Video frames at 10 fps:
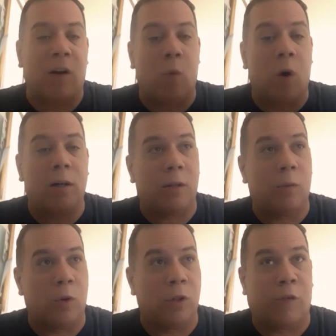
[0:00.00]
one.
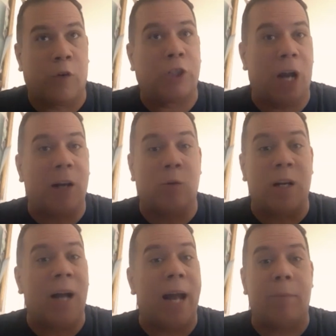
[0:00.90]
Well, the first shot is
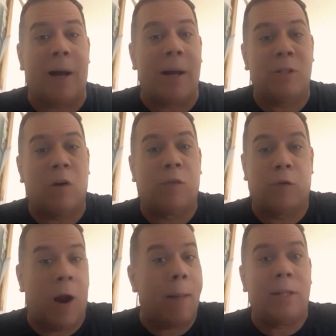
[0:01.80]
one guy by
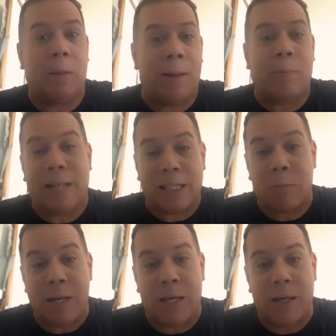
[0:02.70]
himself grabbing the paper. That's
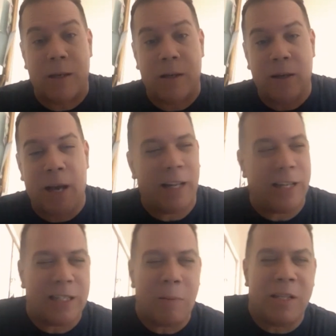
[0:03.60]
me, and you
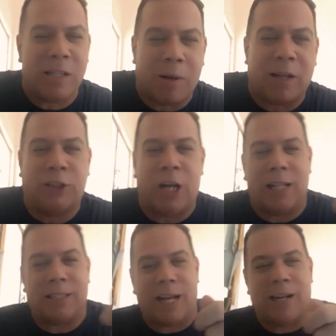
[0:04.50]
can see me in some of the
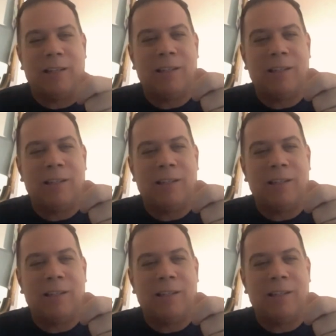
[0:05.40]
shots, kind of